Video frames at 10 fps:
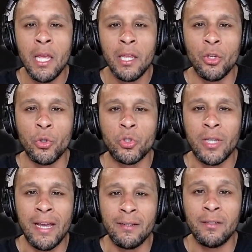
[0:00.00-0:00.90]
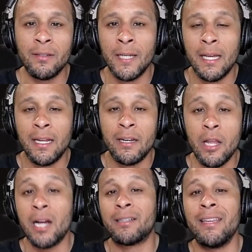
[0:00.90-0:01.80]
to kind of
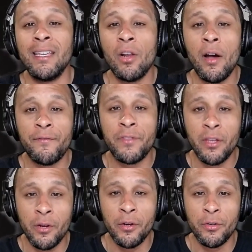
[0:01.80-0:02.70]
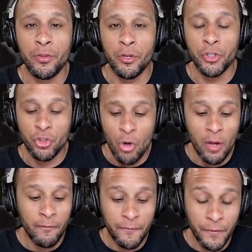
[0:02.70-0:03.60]
knock the Heat off their
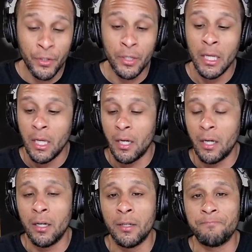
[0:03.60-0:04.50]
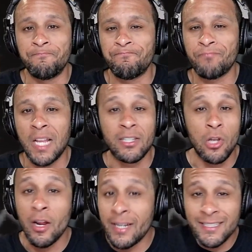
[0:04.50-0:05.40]
strong foot. As
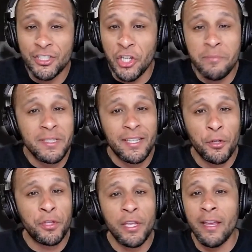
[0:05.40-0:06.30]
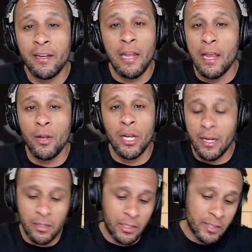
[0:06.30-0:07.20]
long as Jimmy's healthy
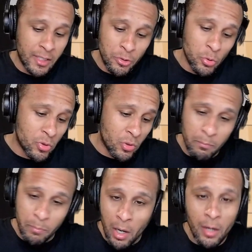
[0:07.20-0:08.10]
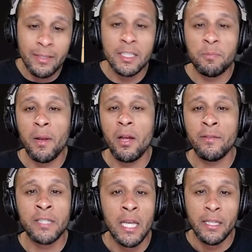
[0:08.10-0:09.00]
and continue to ball in these
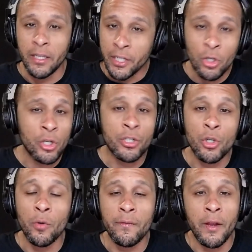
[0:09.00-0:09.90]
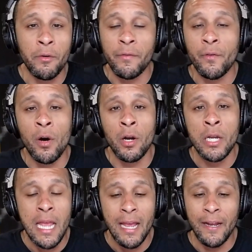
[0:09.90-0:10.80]
playoffs, the Heat are going to go very far.
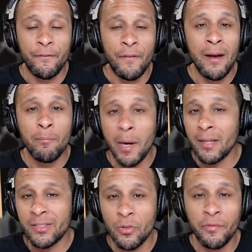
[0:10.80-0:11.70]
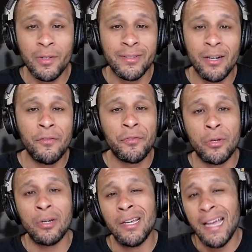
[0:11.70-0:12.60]
And if I'm Boston or
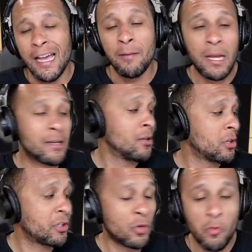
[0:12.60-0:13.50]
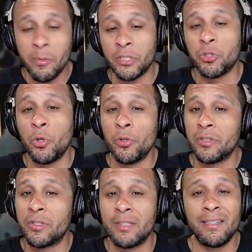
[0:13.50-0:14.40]
Philadelphia, and I'm kind of looking over my shoulder
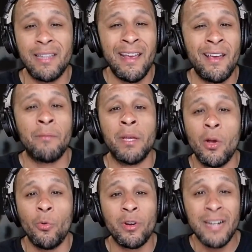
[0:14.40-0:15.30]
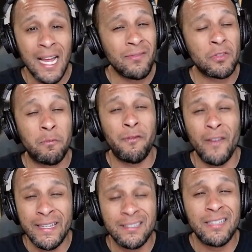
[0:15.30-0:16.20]
to say, damn, we're going to have to
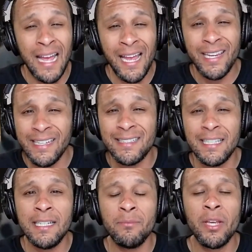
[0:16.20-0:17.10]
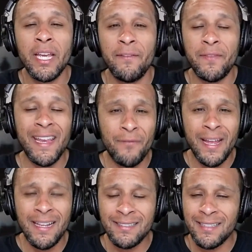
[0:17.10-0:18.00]
face that Heat team if they
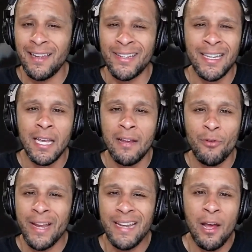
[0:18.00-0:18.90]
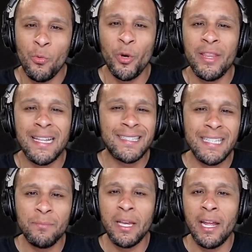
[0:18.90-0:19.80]
advance. Like right now, we're that
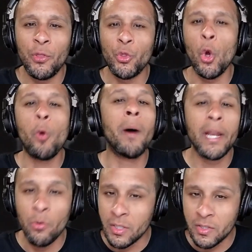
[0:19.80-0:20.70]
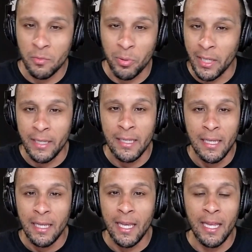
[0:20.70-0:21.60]
team that nobody wants to play.
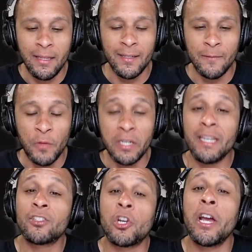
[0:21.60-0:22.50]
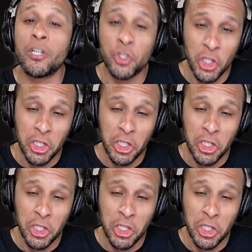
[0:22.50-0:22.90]
And the Knicks are kind of stuck